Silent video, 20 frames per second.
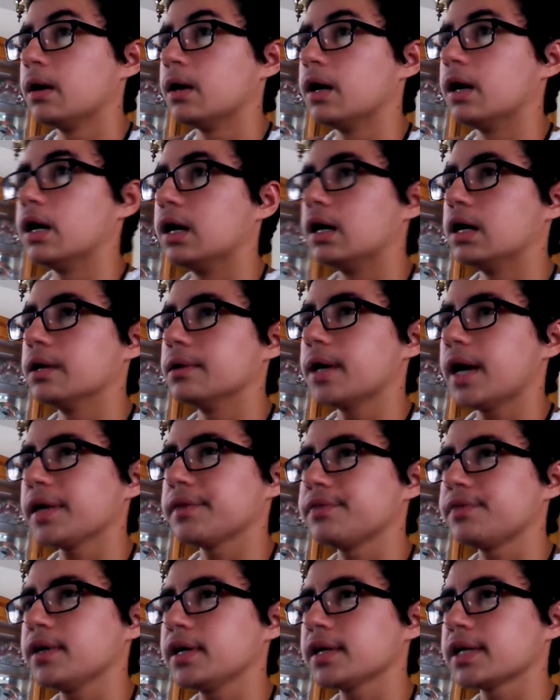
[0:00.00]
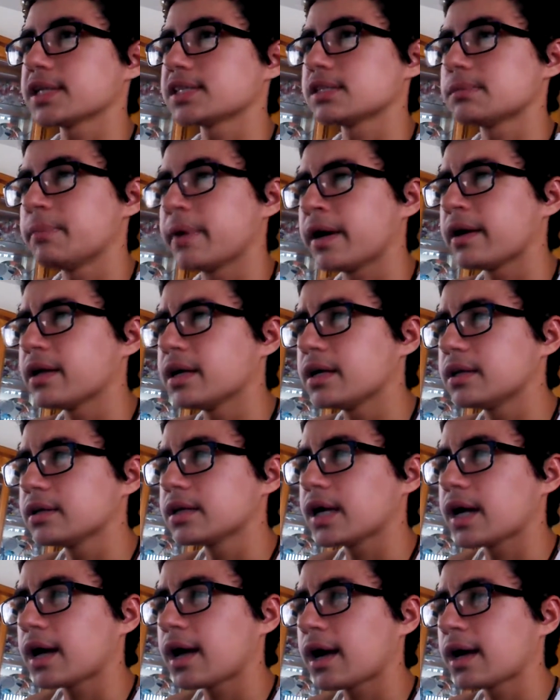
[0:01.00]
I think that's about it,
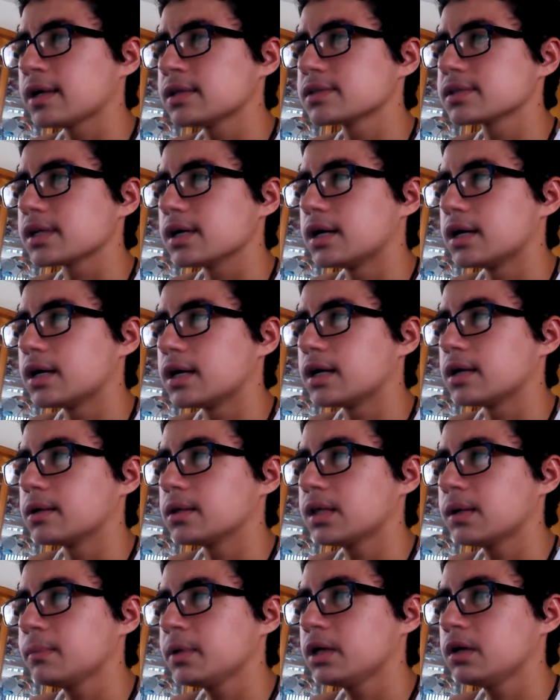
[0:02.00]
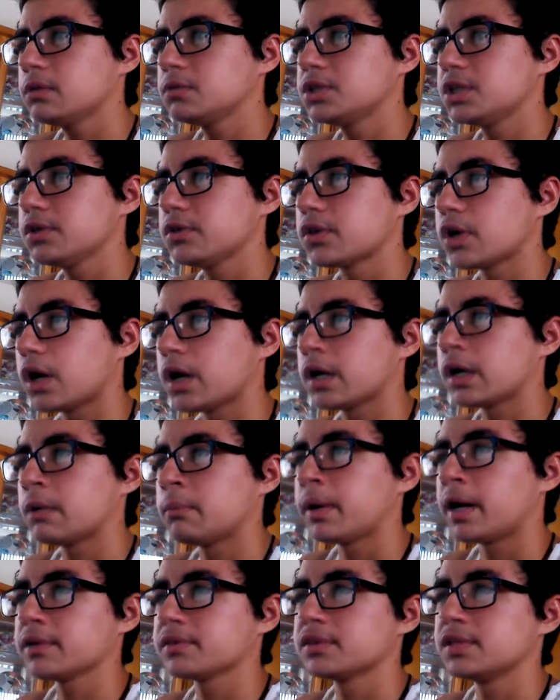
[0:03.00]
guys. Let me know what you thought
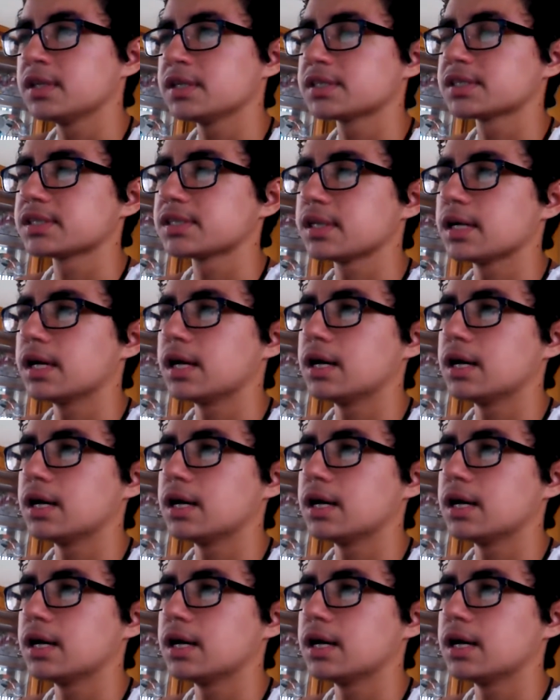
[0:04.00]
about this